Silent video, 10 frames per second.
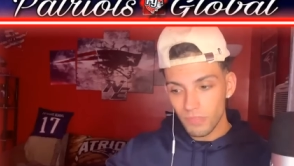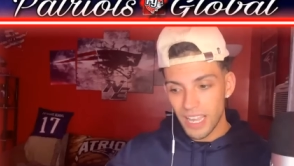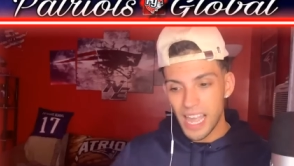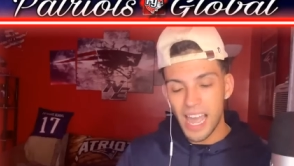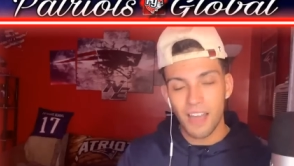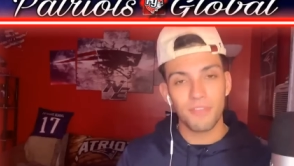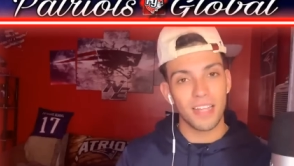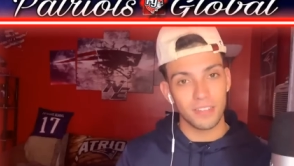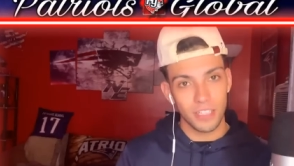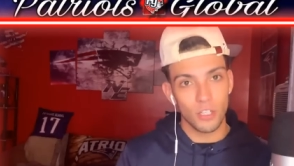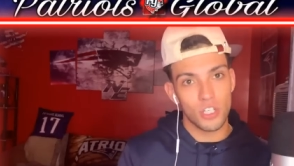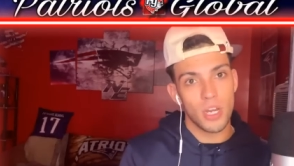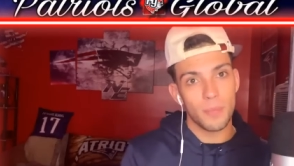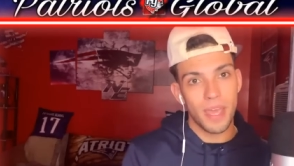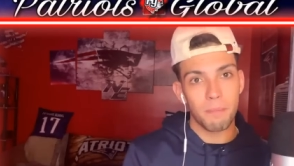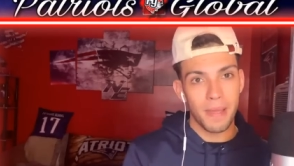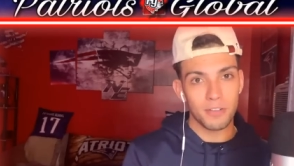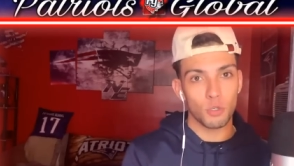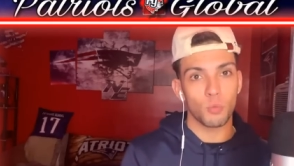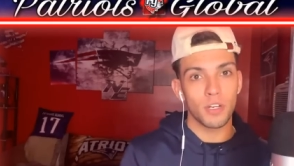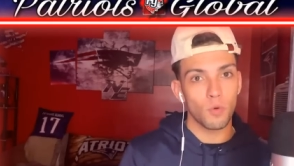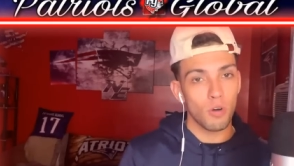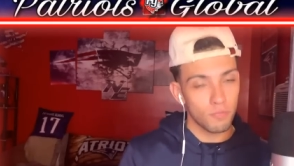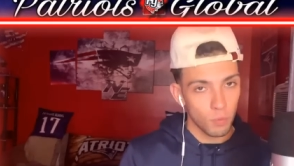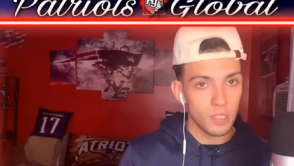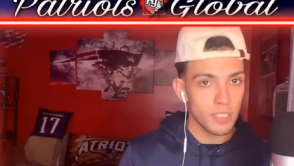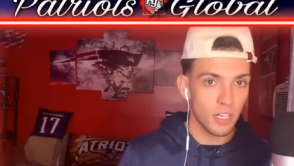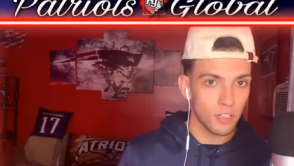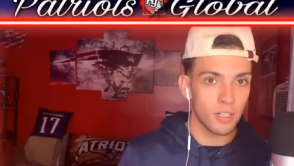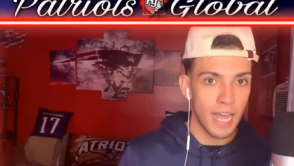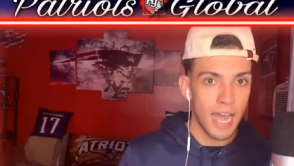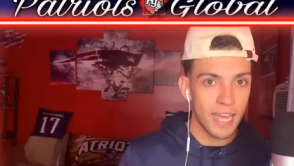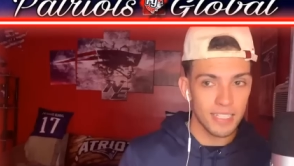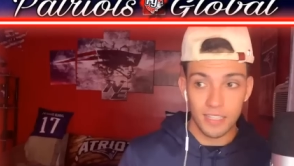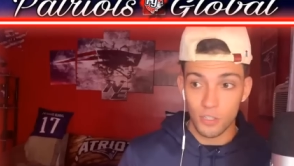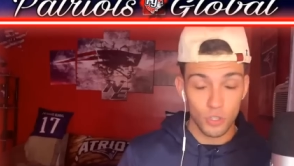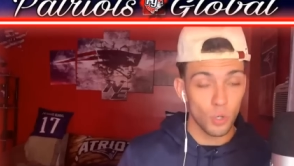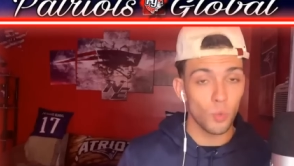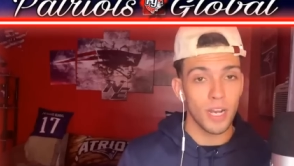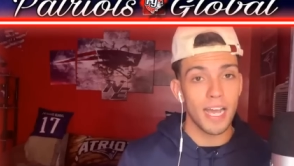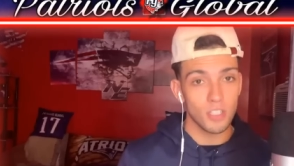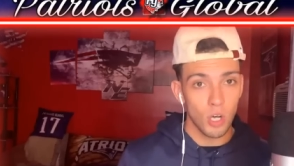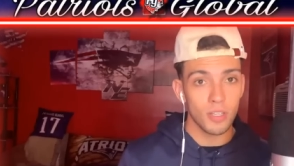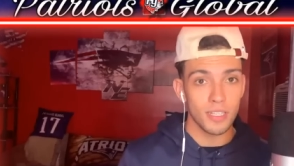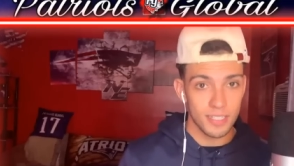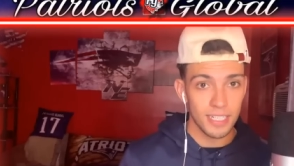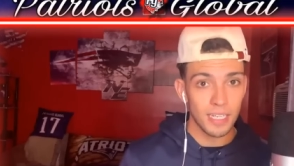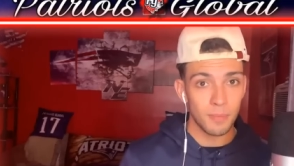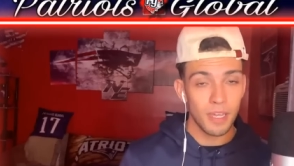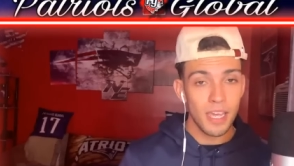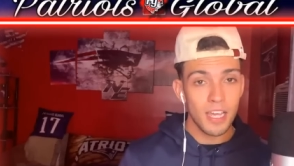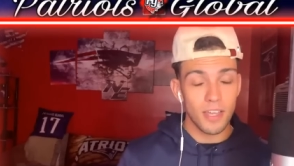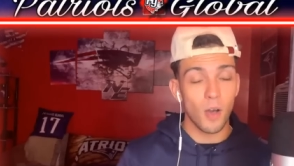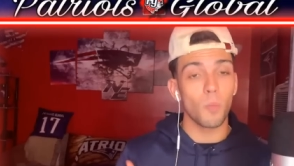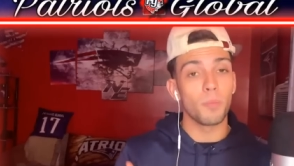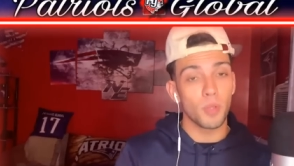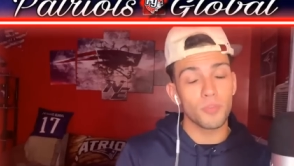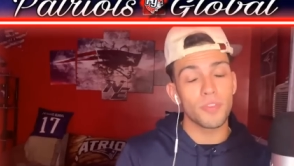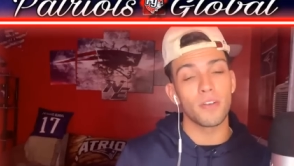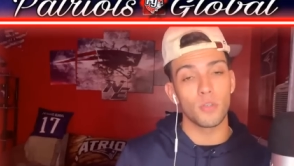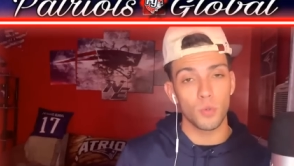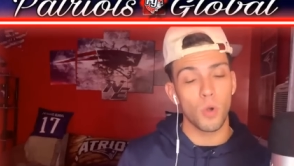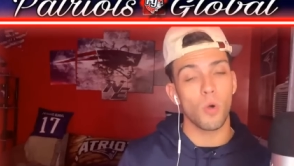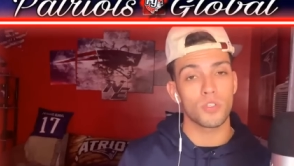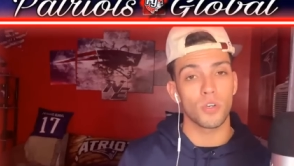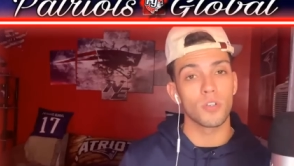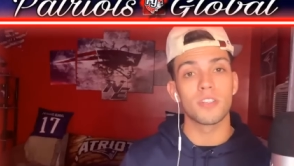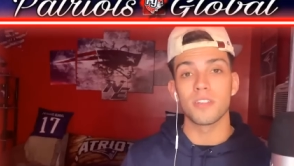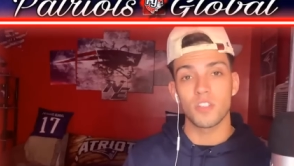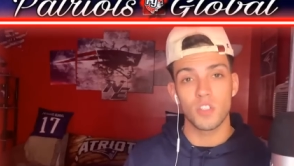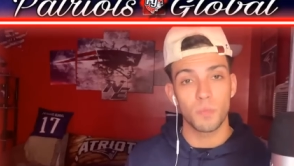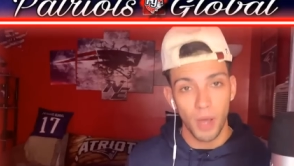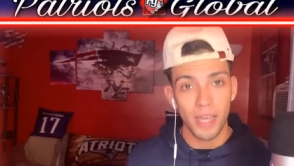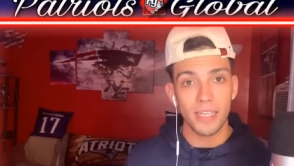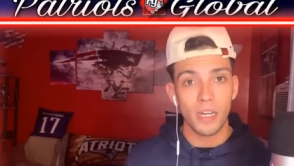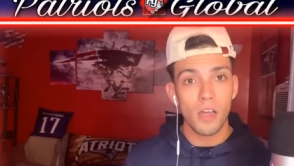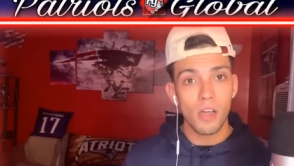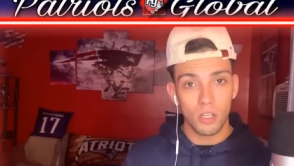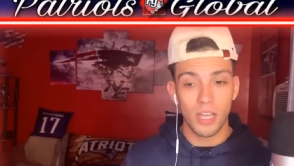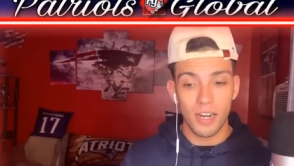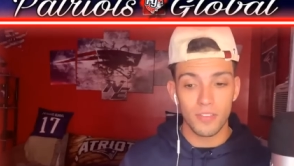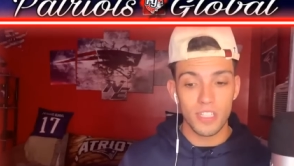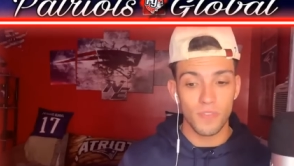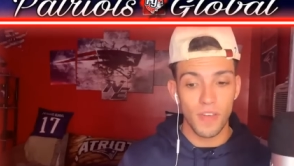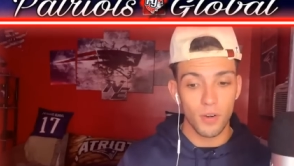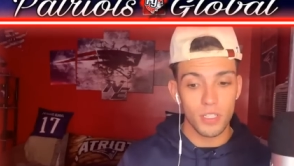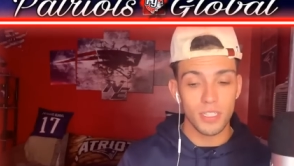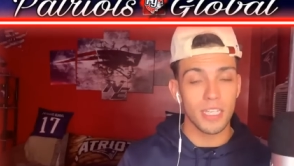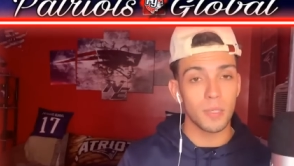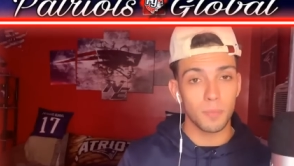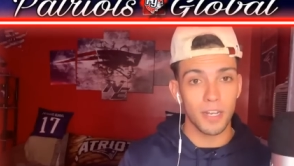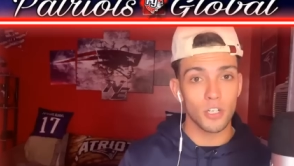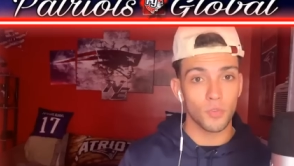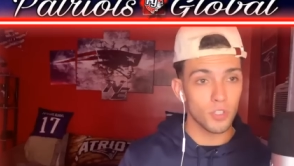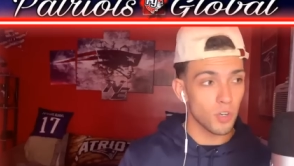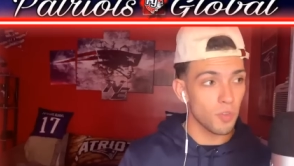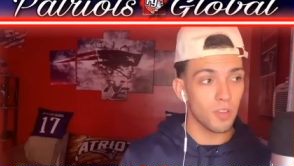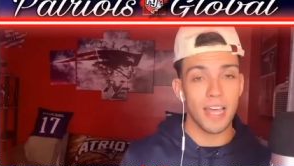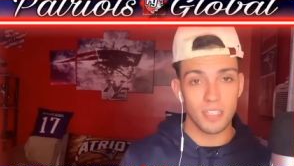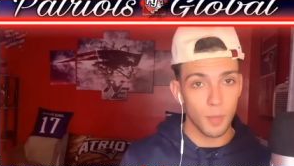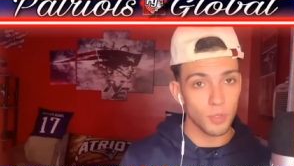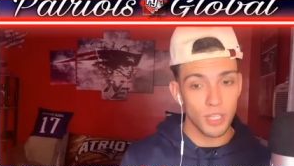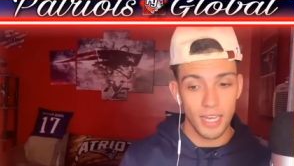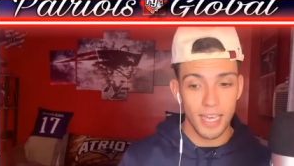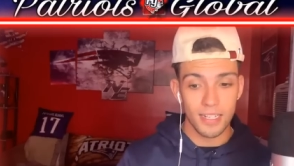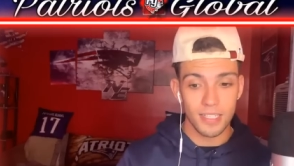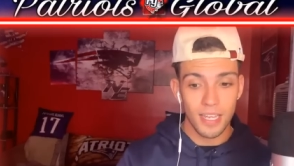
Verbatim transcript: have that leadership and mentoring role for these younger guys and these newer guys on the team to help build that new culture despite a lot of these veterans and key players for us over the last couple decades